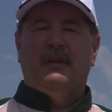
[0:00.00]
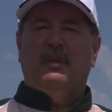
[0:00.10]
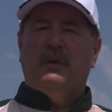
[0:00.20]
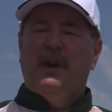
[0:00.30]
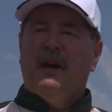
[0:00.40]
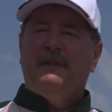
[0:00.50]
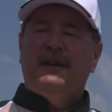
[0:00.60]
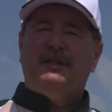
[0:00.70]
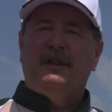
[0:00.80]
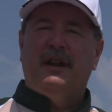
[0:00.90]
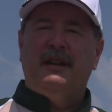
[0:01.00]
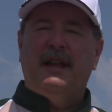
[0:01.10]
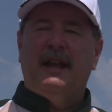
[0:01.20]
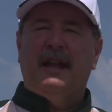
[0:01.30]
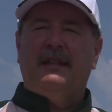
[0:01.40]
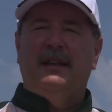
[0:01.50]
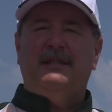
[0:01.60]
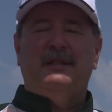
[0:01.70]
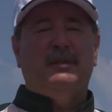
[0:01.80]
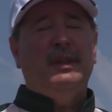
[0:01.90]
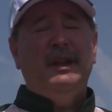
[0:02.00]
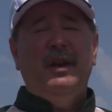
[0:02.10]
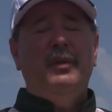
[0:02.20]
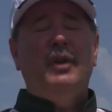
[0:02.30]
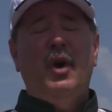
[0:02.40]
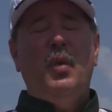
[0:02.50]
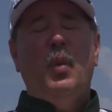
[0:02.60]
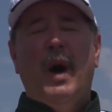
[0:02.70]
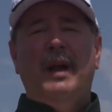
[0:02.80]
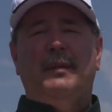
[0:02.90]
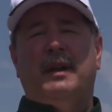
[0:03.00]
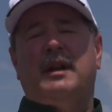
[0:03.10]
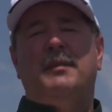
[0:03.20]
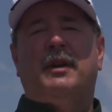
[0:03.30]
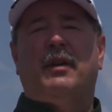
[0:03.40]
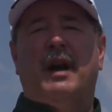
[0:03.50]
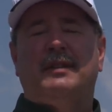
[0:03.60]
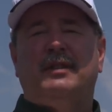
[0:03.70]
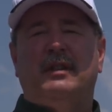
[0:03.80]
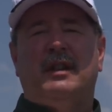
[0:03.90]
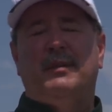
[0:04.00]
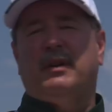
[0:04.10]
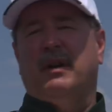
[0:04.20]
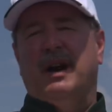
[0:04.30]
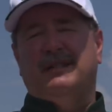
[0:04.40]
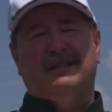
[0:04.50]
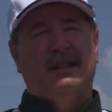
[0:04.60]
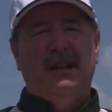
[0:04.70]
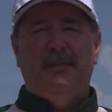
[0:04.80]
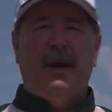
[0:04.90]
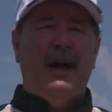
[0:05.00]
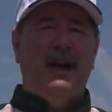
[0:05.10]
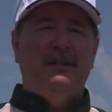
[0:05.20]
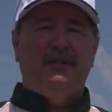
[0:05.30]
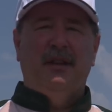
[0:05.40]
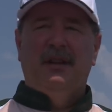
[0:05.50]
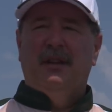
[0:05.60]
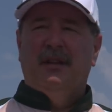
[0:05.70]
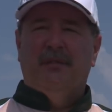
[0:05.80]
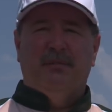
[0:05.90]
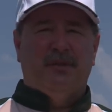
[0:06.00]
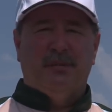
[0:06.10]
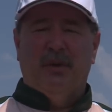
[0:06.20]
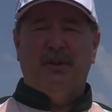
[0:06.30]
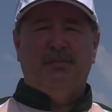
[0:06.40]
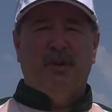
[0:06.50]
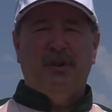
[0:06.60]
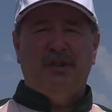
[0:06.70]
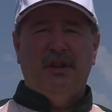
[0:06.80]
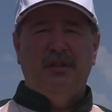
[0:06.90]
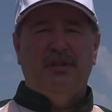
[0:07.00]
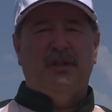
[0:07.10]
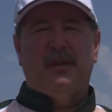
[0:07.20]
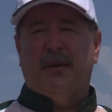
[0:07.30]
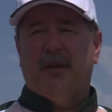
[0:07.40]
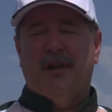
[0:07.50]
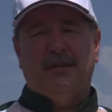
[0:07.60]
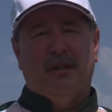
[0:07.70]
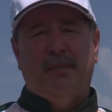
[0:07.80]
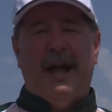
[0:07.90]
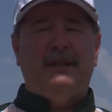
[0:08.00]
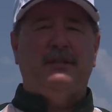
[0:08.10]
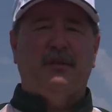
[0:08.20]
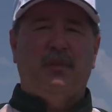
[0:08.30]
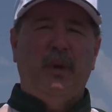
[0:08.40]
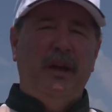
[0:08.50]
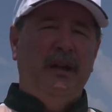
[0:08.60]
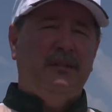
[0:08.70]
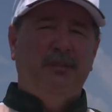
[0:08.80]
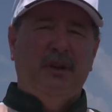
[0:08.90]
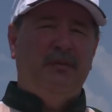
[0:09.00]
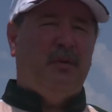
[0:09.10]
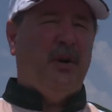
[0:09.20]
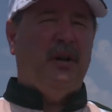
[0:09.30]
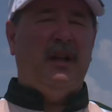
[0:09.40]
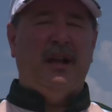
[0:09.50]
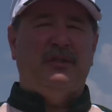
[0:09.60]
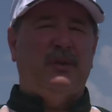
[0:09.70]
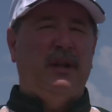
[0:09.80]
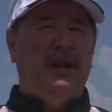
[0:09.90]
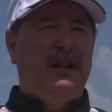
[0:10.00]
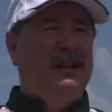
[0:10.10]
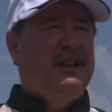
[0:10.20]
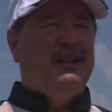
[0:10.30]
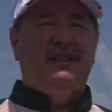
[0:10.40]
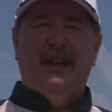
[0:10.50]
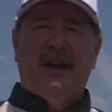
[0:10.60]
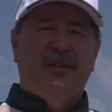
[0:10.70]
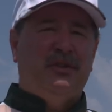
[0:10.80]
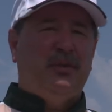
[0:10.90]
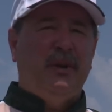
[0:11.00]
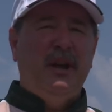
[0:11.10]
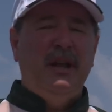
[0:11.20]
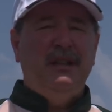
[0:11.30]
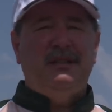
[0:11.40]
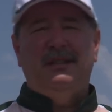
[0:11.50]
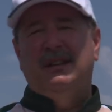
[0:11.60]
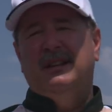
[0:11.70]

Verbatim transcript: When you're out fishing on a day like this, I really don't know what I'm gonna come across. You can come across lily pads, submerged bushes, you can come across little patches of weeds, milfoil, hydrilla, down trees,